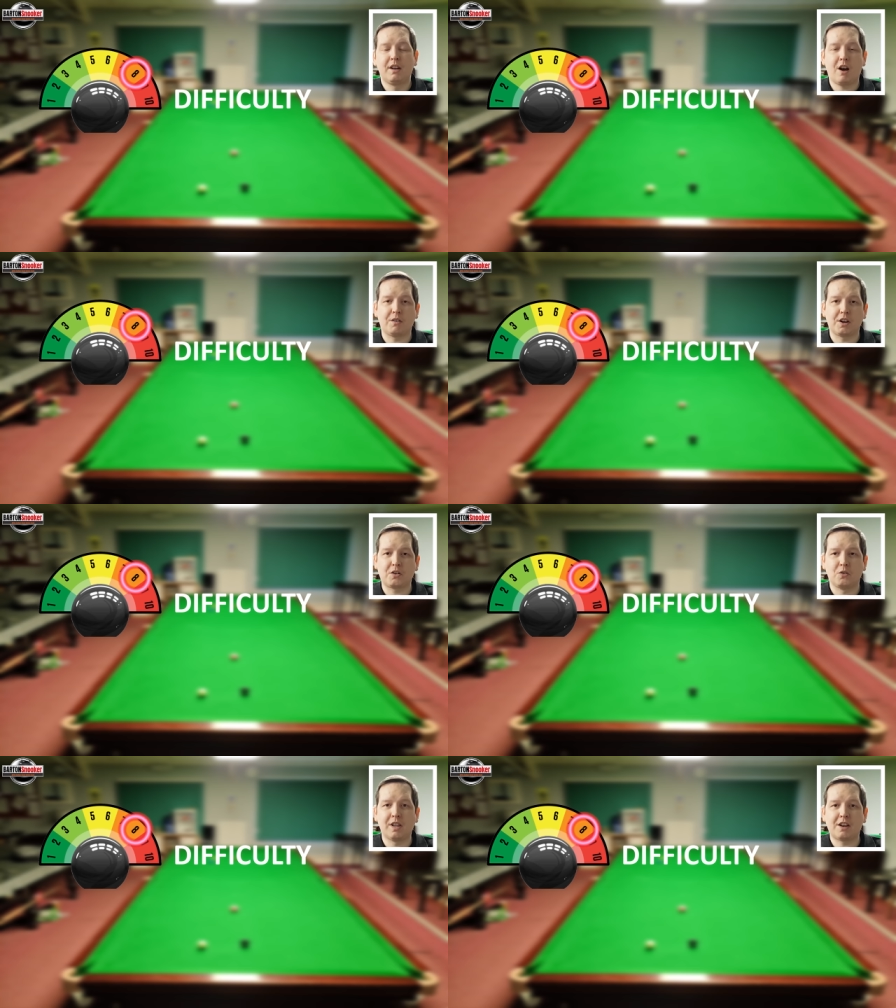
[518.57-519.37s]
I'm going to
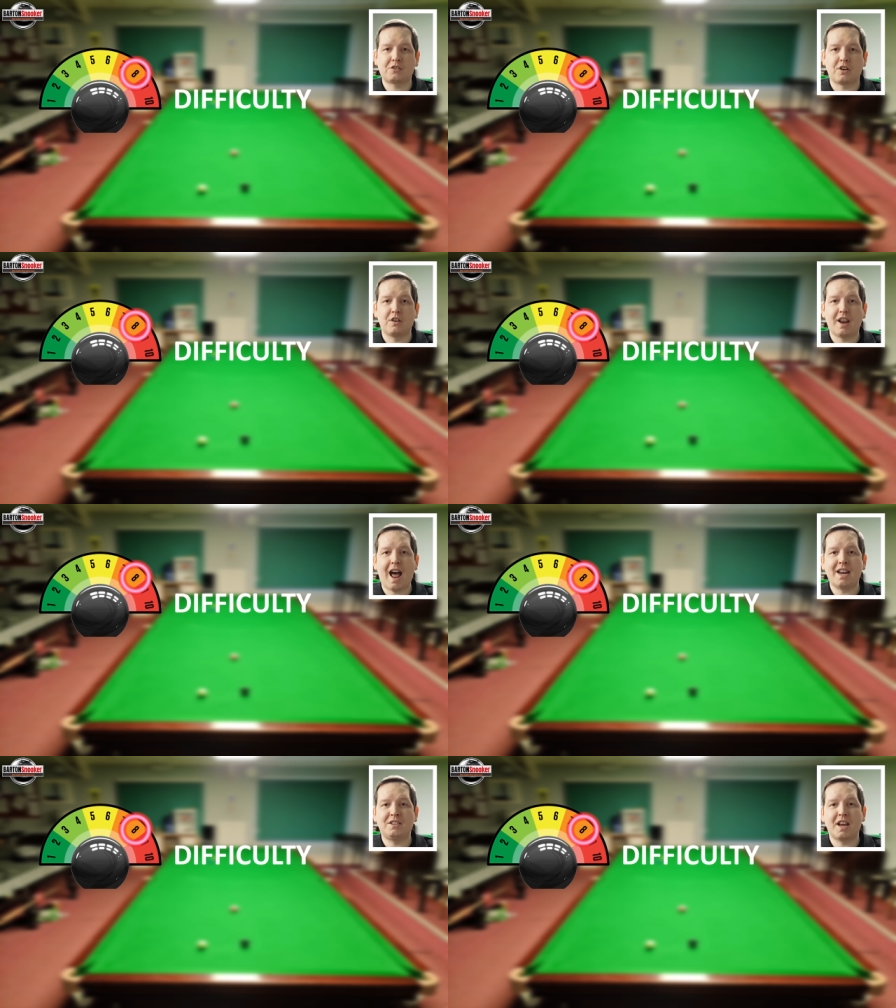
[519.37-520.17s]
call that shot
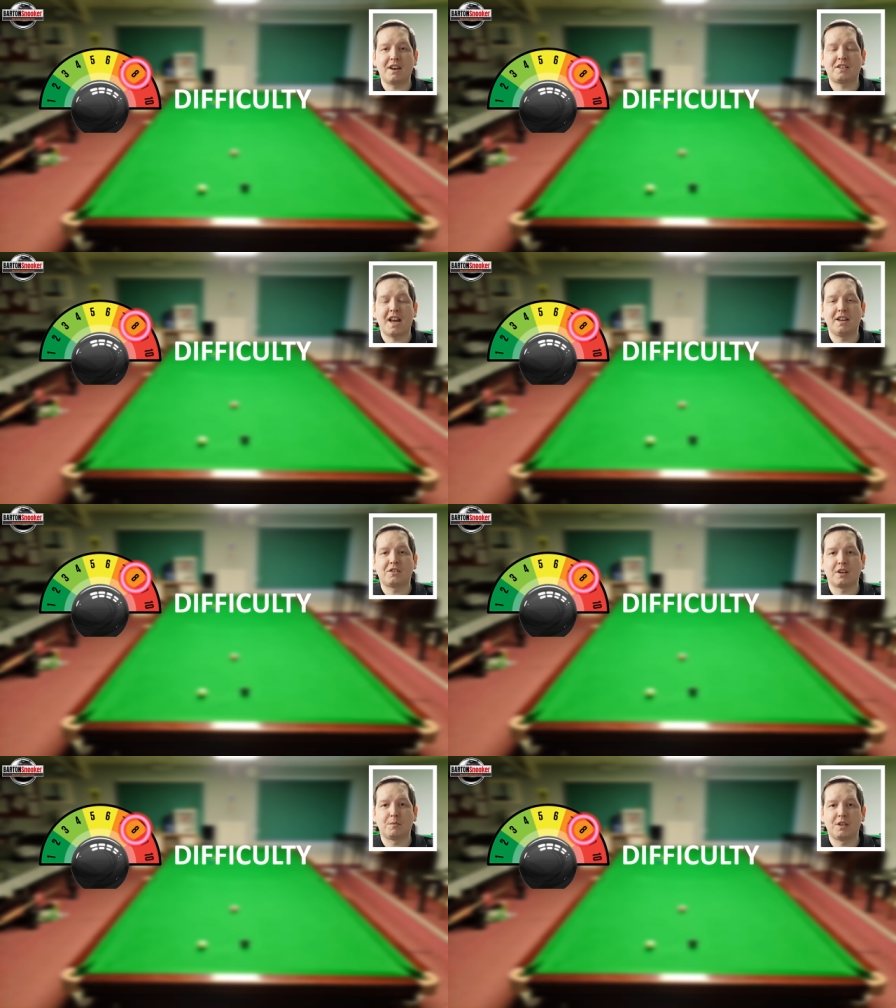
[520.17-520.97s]
8 out of 10 in
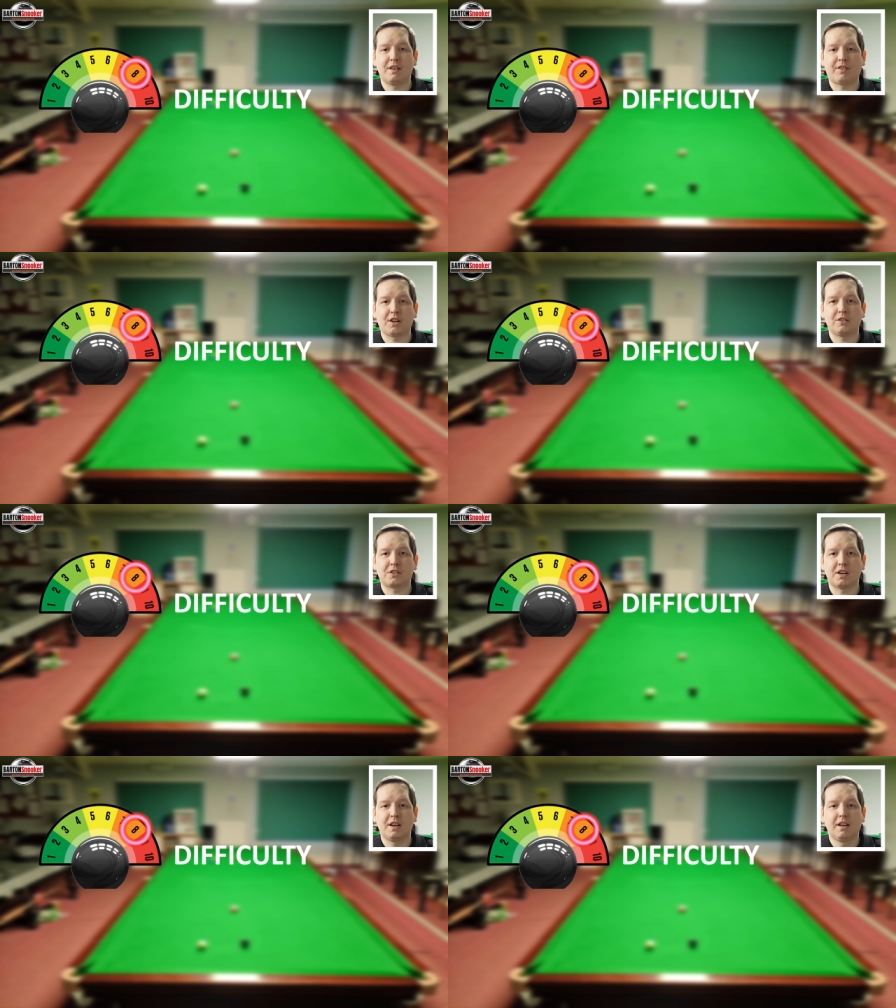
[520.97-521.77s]
terms of difficulty.